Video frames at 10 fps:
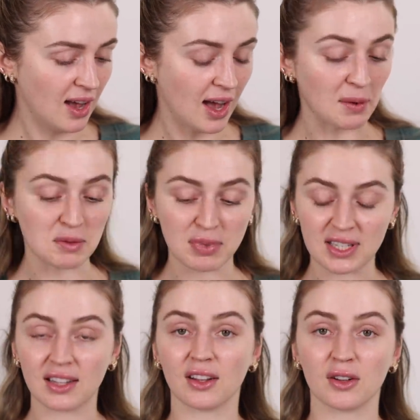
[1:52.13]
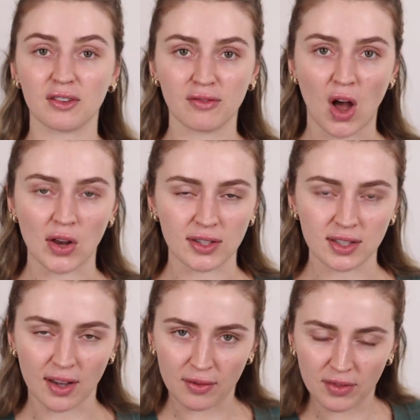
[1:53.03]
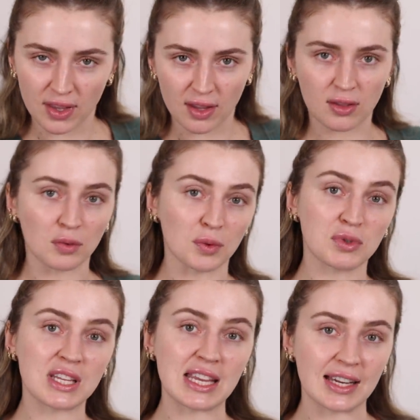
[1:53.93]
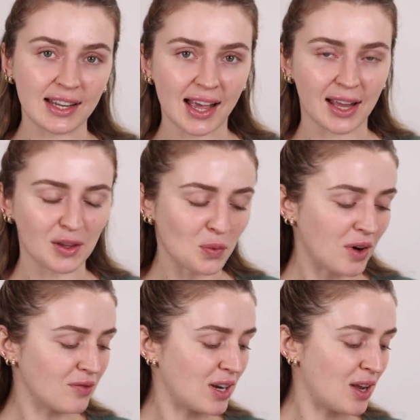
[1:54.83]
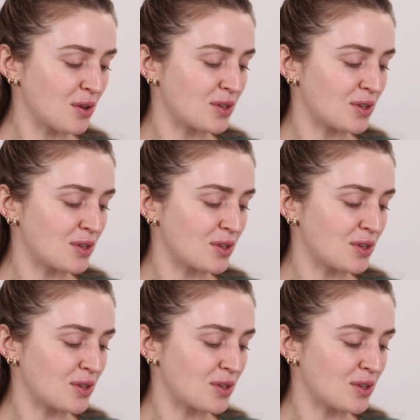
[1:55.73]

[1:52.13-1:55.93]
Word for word: I was particularly fond of the the routine he had in the one video.